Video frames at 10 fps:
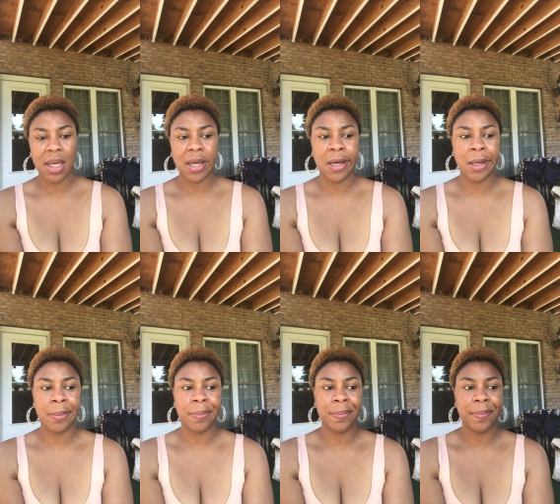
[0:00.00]

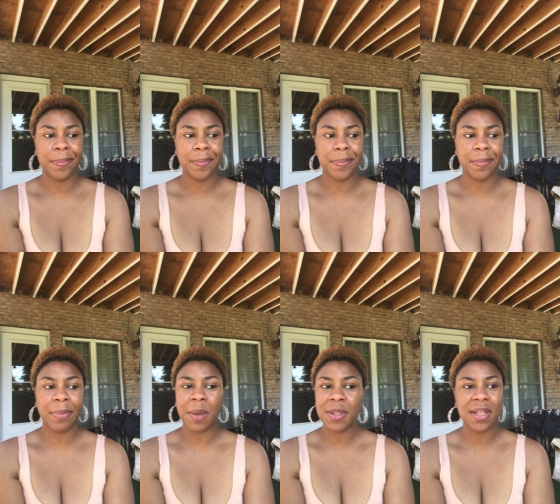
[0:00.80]
um,
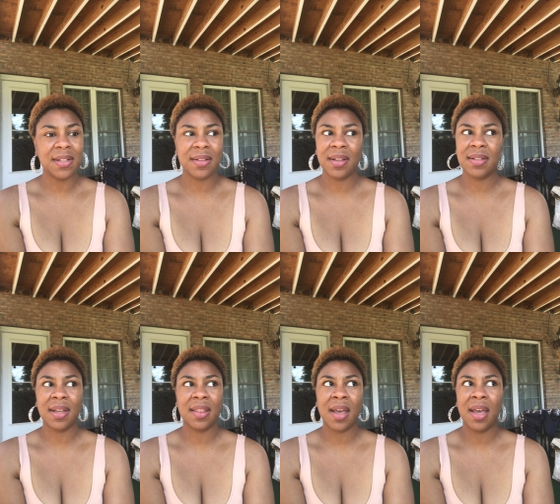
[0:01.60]
Bible studies and things
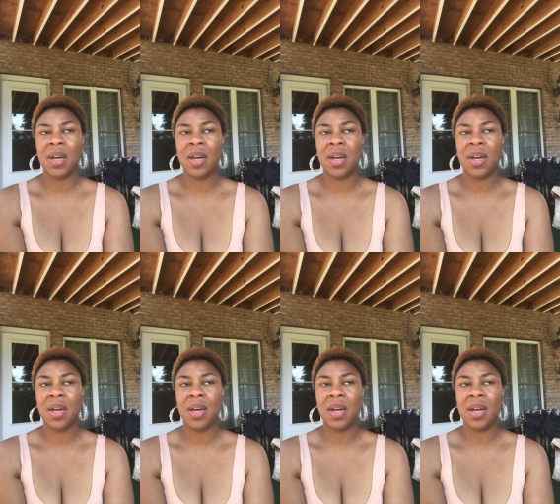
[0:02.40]
like that.